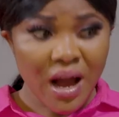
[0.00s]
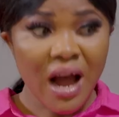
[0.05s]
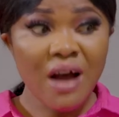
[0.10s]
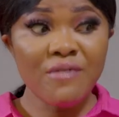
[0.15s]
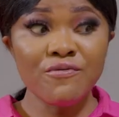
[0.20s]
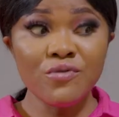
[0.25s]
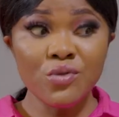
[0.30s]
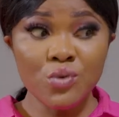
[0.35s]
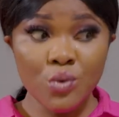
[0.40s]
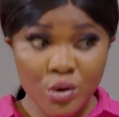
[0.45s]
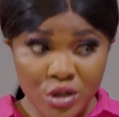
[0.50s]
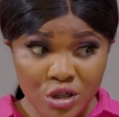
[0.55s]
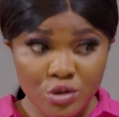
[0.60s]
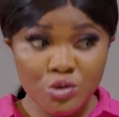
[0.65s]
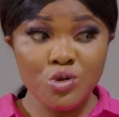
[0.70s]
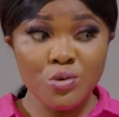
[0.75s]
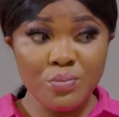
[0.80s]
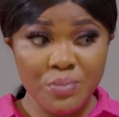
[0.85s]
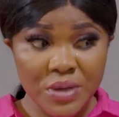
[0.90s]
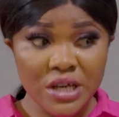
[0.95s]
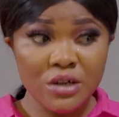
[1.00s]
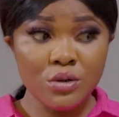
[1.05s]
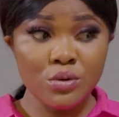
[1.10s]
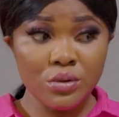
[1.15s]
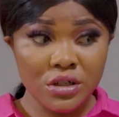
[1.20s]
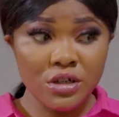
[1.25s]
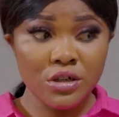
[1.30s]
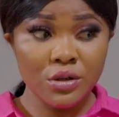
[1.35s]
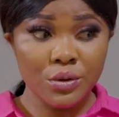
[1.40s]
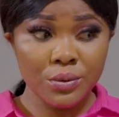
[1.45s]
I've known you to be a
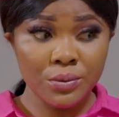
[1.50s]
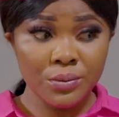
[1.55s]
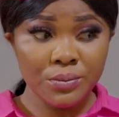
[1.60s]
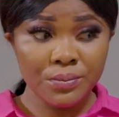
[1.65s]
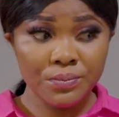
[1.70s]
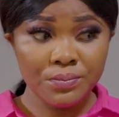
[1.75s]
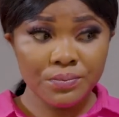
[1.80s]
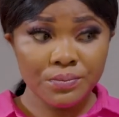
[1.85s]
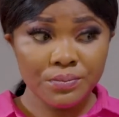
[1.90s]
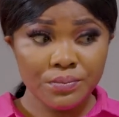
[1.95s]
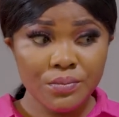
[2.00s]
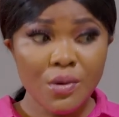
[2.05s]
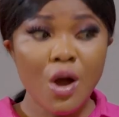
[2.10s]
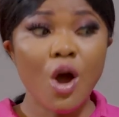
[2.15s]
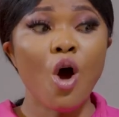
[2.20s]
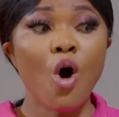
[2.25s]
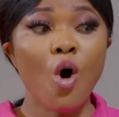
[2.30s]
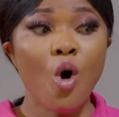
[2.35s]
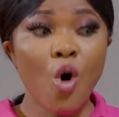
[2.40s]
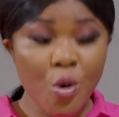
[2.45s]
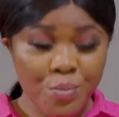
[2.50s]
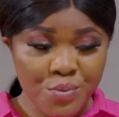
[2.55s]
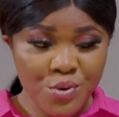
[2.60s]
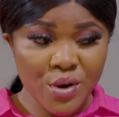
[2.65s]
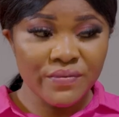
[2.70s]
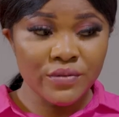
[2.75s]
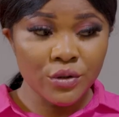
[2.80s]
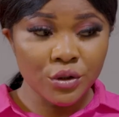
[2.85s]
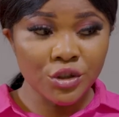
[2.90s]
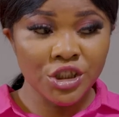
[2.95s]
good girl. Hope
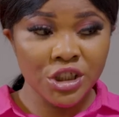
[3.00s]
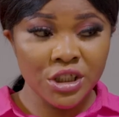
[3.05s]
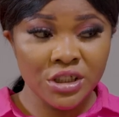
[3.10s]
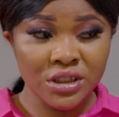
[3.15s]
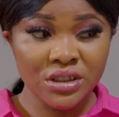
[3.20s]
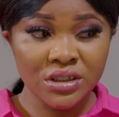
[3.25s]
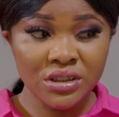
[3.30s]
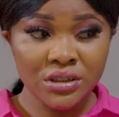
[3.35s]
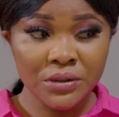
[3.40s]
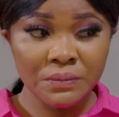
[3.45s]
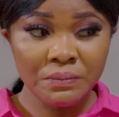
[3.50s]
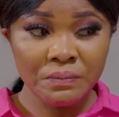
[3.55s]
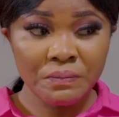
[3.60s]
you have not changed.